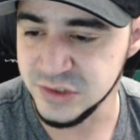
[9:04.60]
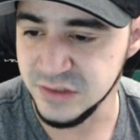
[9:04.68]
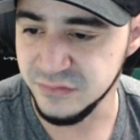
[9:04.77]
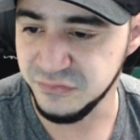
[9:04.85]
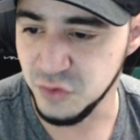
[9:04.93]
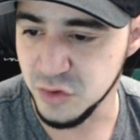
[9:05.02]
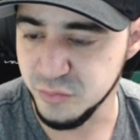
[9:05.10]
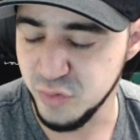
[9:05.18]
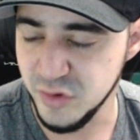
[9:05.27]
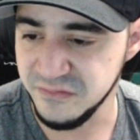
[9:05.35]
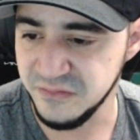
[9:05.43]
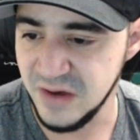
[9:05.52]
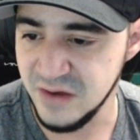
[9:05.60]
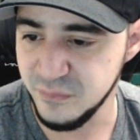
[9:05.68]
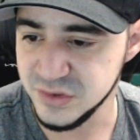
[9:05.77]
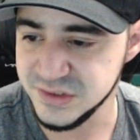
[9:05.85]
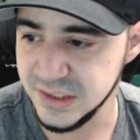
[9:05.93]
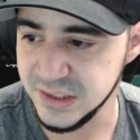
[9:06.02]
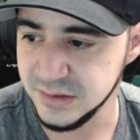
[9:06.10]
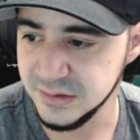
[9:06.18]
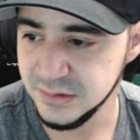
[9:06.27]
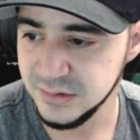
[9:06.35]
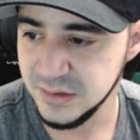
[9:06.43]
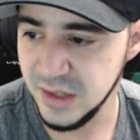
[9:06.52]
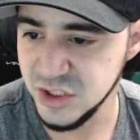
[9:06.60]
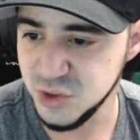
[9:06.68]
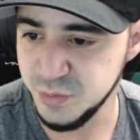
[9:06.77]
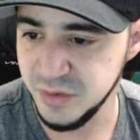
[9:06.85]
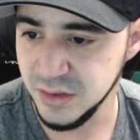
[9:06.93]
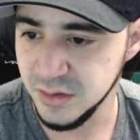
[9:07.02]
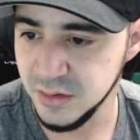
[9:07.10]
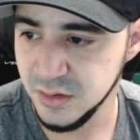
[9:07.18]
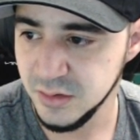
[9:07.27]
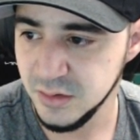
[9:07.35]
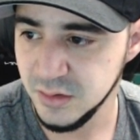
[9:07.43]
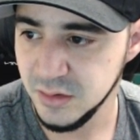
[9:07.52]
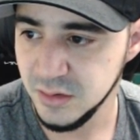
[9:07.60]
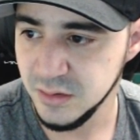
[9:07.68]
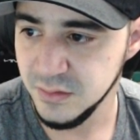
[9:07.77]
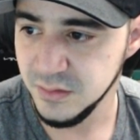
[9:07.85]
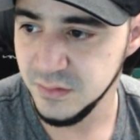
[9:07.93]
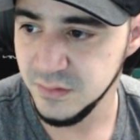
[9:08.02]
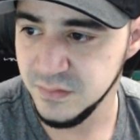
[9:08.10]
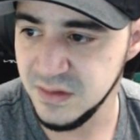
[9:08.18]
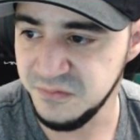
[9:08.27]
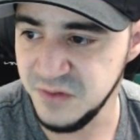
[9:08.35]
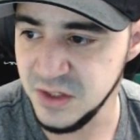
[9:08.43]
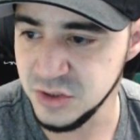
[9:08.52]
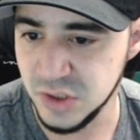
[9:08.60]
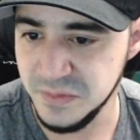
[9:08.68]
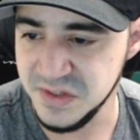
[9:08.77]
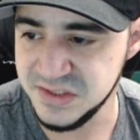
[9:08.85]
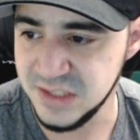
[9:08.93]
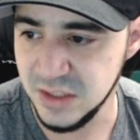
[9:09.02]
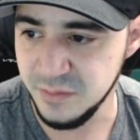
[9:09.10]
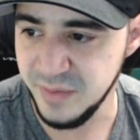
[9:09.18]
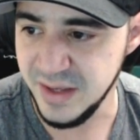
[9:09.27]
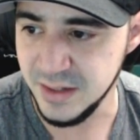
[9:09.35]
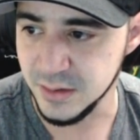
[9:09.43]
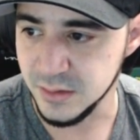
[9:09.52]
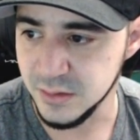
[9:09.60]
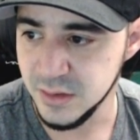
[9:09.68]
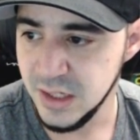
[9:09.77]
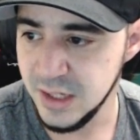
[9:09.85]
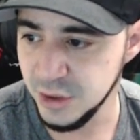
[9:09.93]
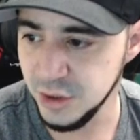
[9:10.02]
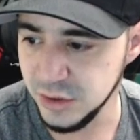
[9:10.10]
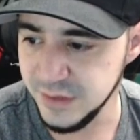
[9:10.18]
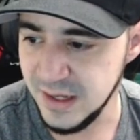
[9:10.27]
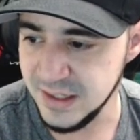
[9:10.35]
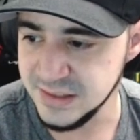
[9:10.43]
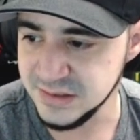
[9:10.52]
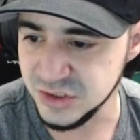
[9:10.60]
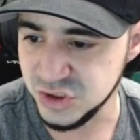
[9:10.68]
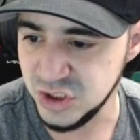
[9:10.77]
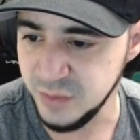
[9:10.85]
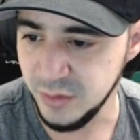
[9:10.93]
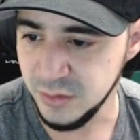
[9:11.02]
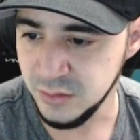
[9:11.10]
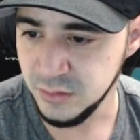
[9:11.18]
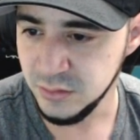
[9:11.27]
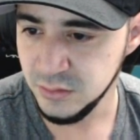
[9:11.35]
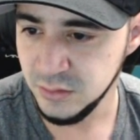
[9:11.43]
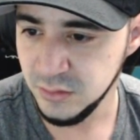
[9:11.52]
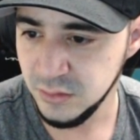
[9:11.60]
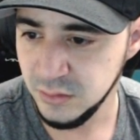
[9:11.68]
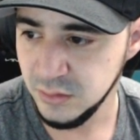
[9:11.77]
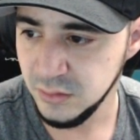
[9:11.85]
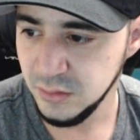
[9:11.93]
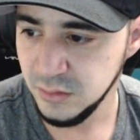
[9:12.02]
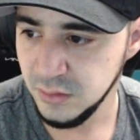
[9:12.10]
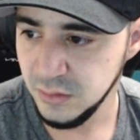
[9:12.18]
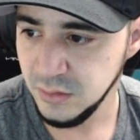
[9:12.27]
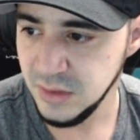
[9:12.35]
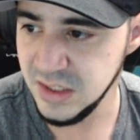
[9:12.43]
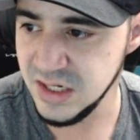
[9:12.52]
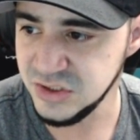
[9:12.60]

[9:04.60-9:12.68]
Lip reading: 4.5% HP. The Fear Drum is still better. And not only that, isn't it cheaper? It is